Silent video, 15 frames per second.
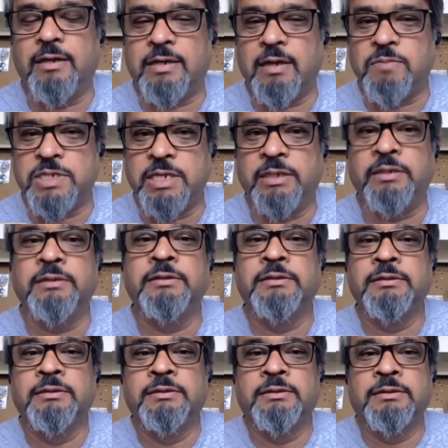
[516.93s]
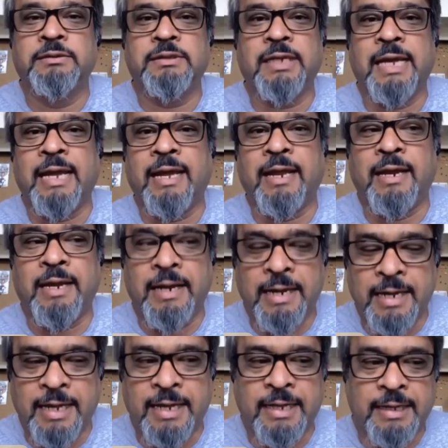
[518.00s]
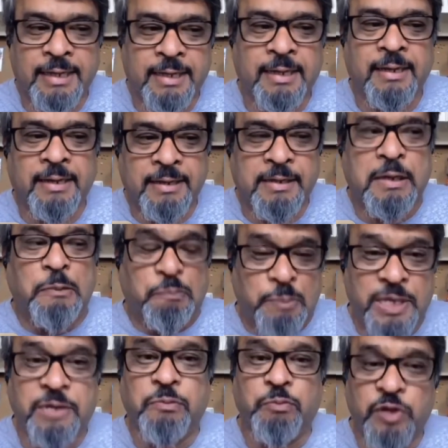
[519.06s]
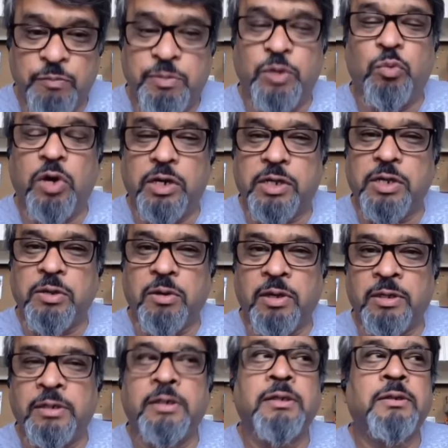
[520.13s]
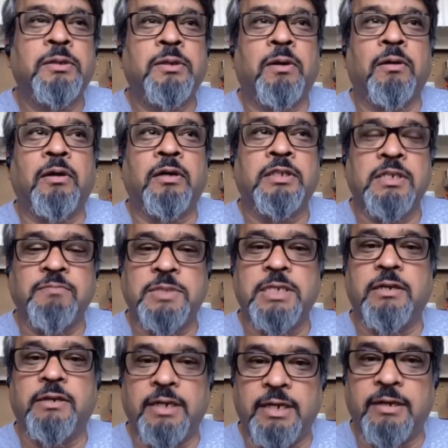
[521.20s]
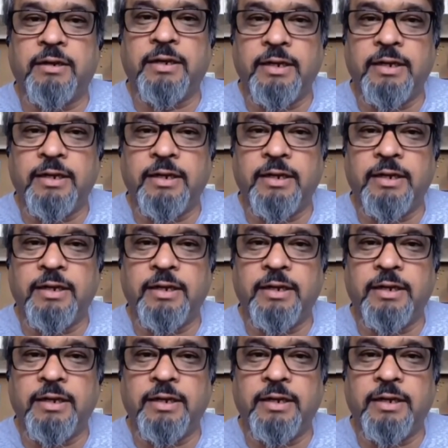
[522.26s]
And we've been working on something really, really, really interesting,